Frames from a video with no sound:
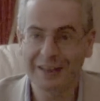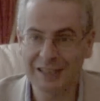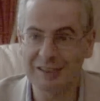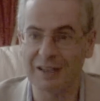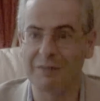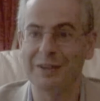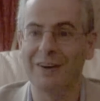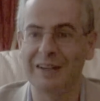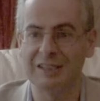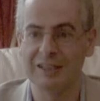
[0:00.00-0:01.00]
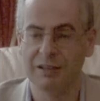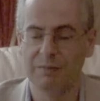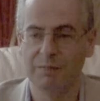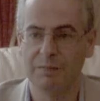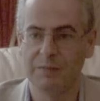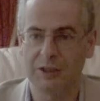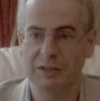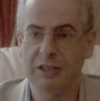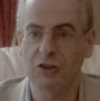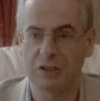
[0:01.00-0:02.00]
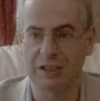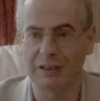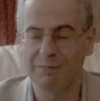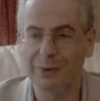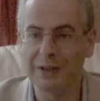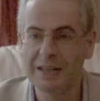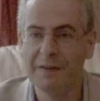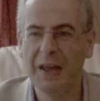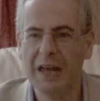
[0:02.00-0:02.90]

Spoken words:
And these are tough guys. So it's interesting, but